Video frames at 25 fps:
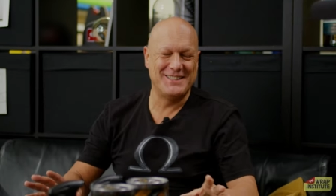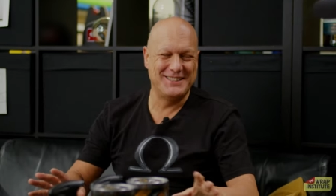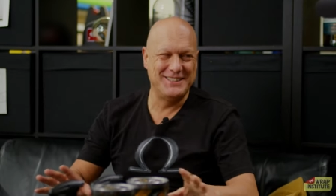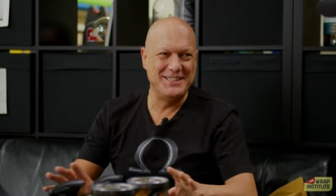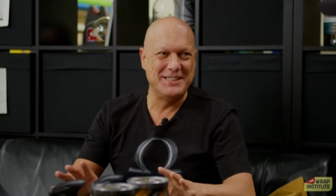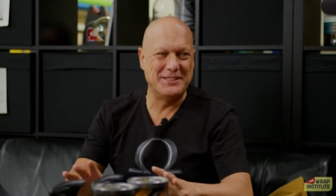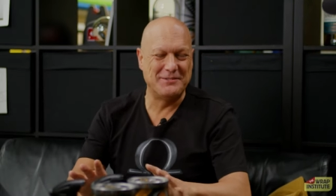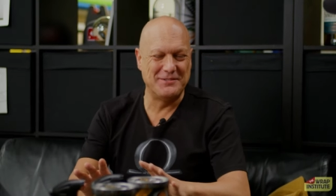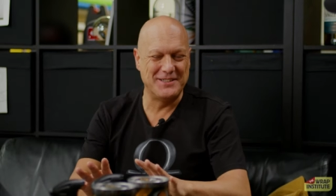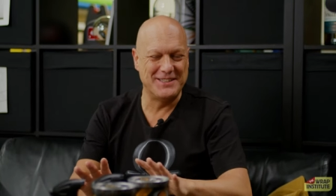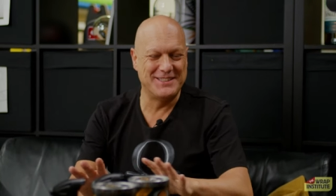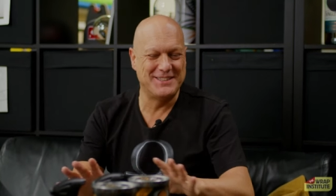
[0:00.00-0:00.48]
are
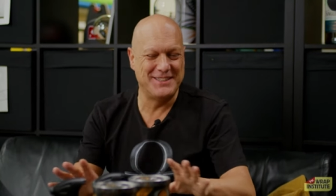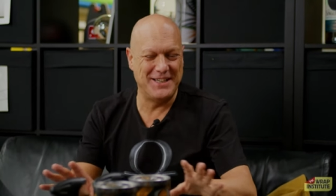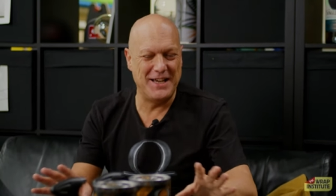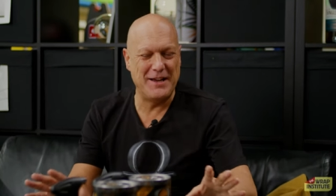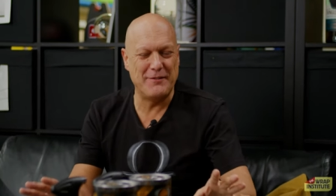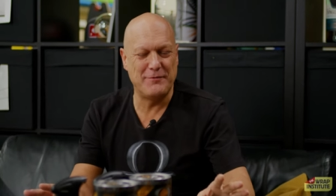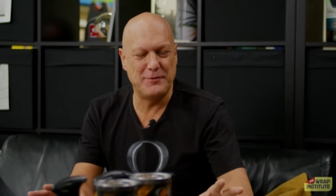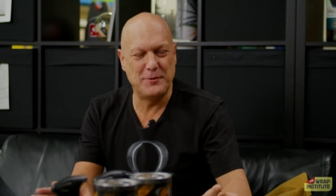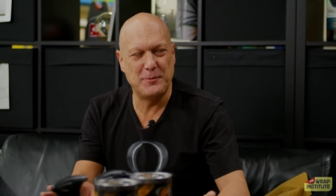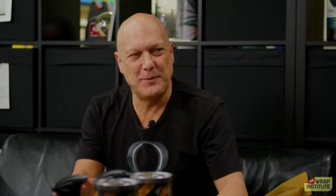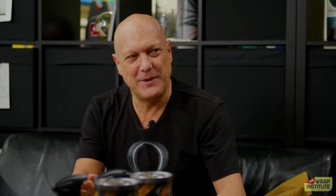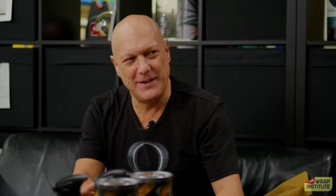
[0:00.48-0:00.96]
secrets
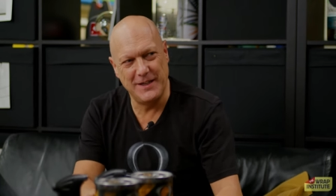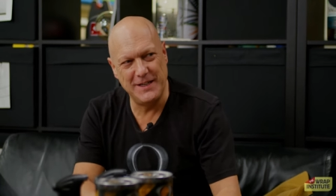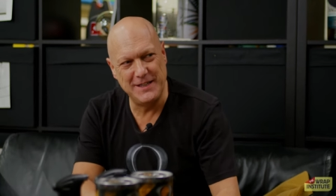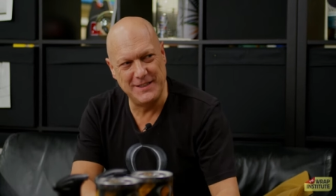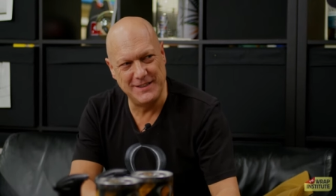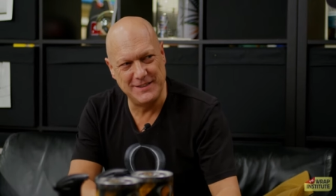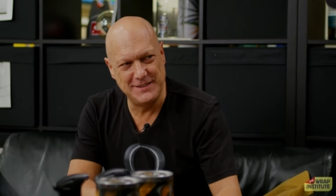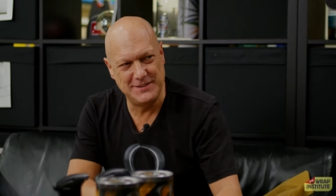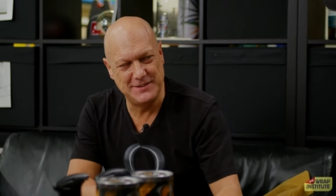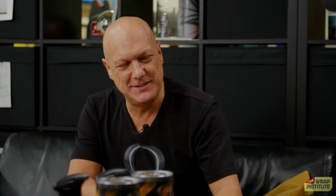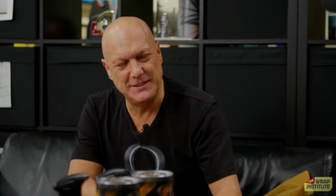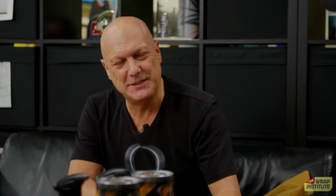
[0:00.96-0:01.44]
everywhere,
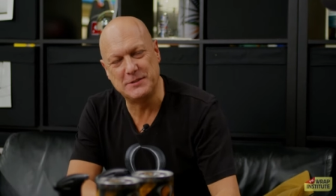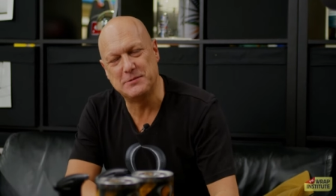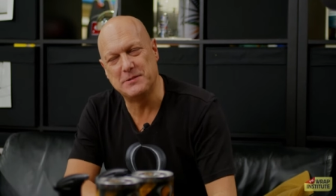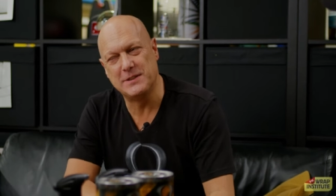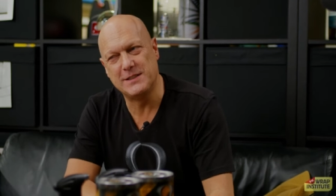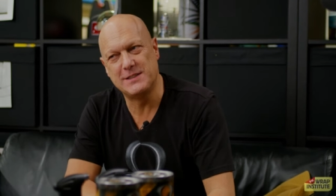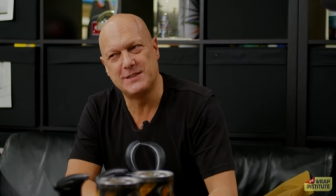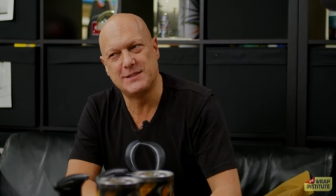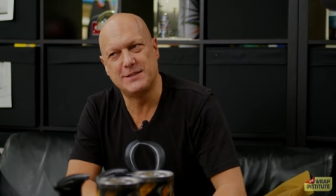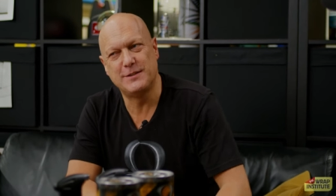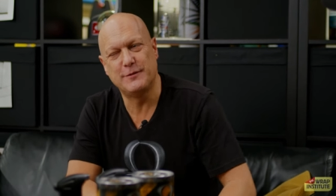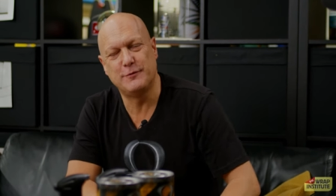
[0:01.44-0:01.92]
hidden
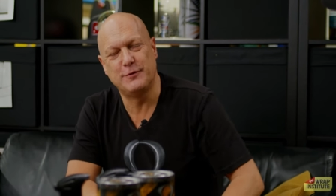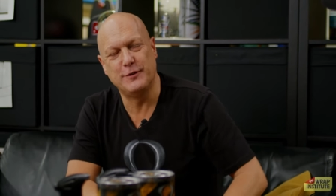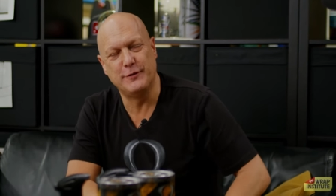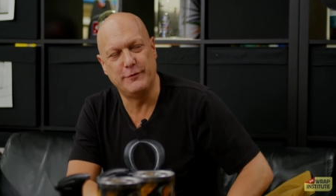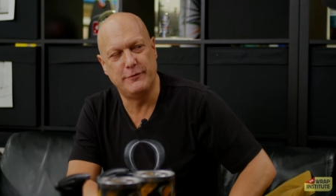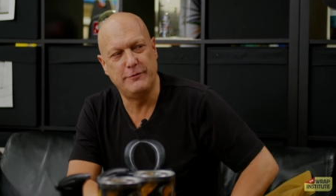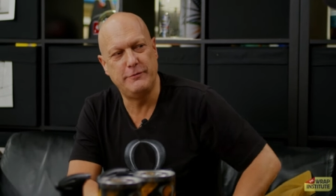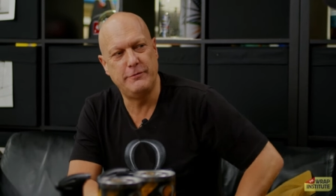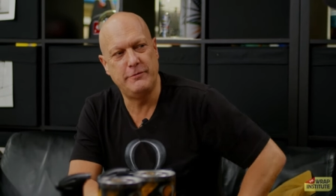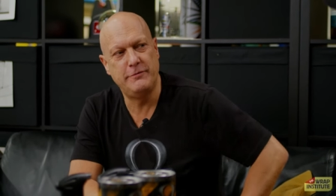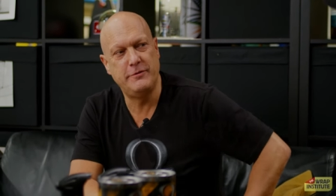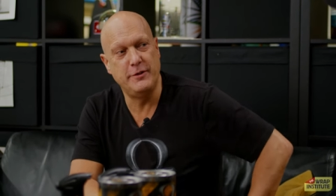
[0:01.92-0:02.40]
secrets for
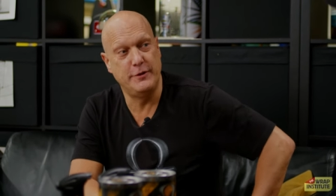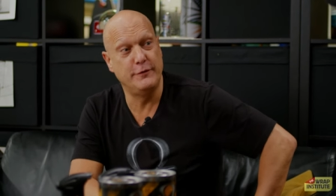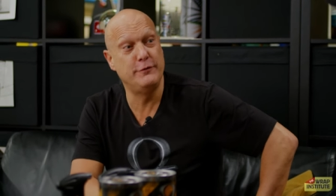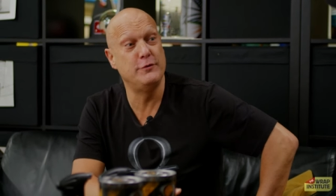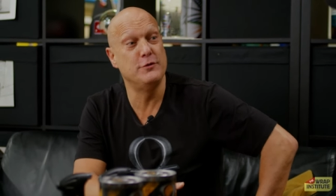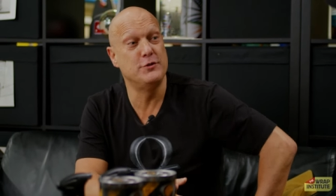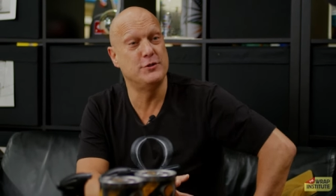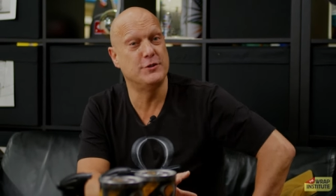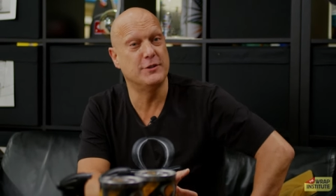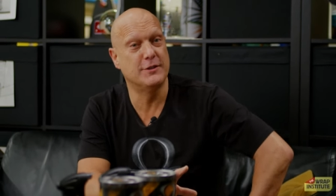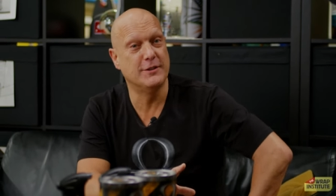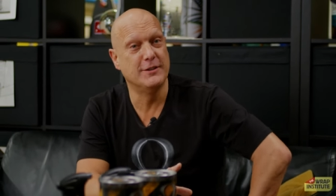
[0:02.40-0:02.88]
the, for the
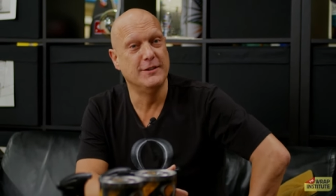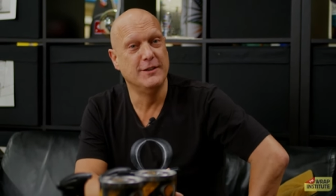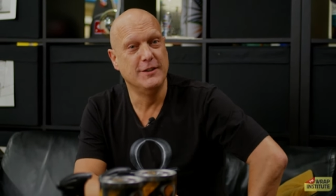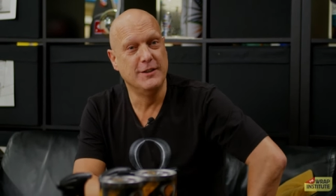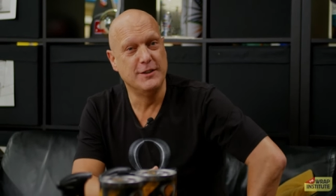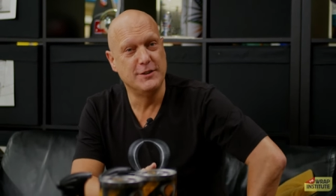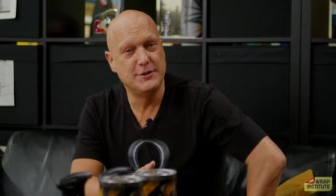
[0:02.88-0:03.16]
future.